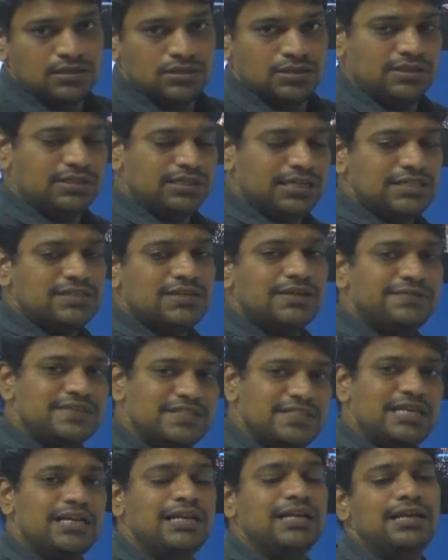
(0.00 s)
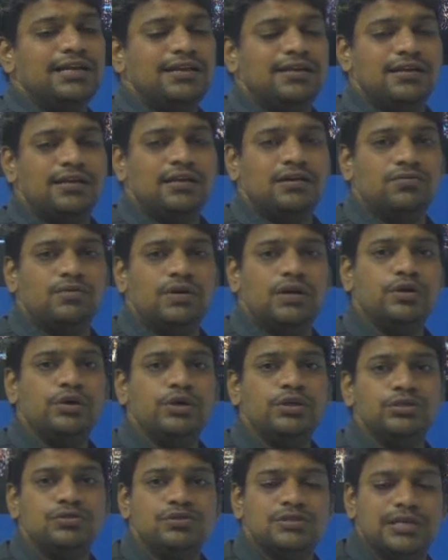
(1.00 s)
in case of a single area, we are
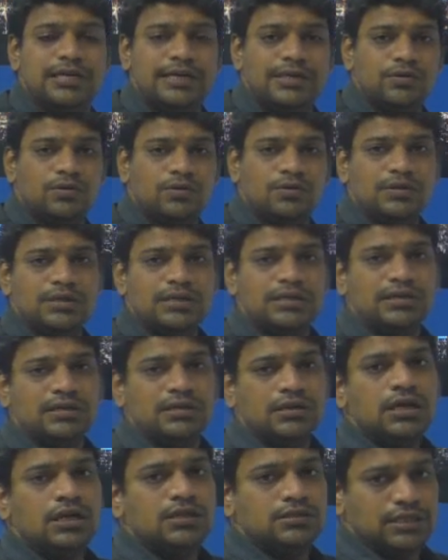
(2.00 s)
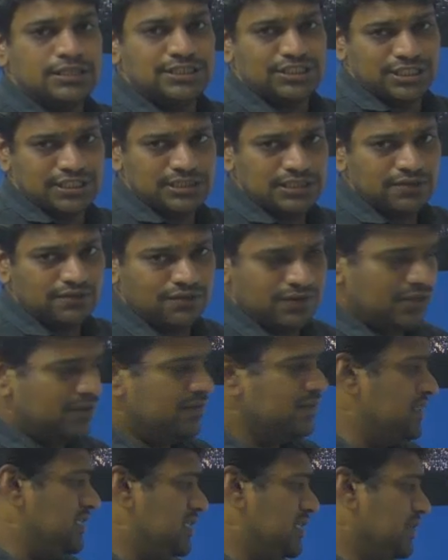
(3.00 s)
going to study only the change in
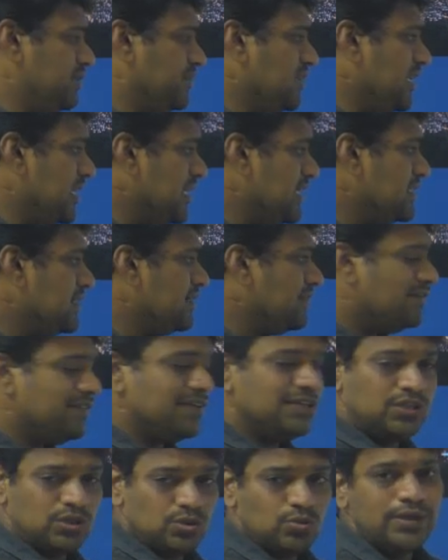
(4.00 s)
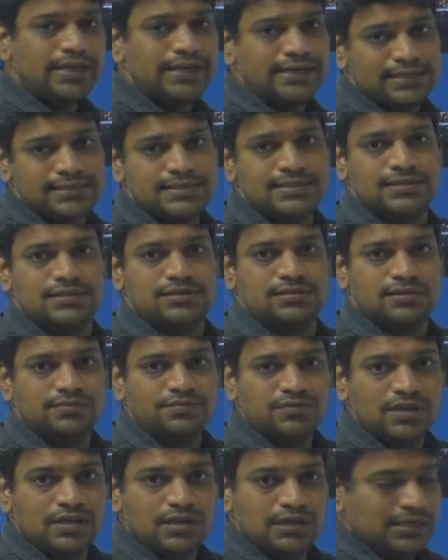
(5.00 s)
frequency. In case of a two-area
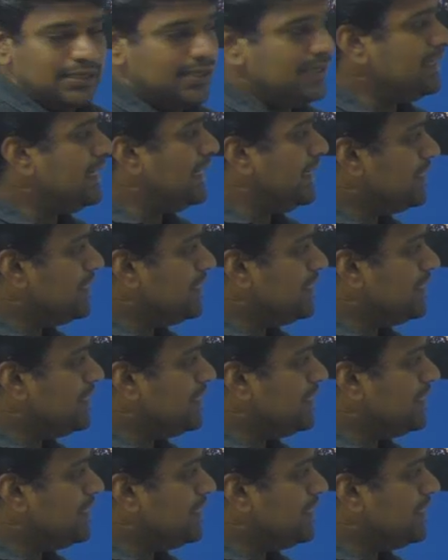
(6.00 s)
system, in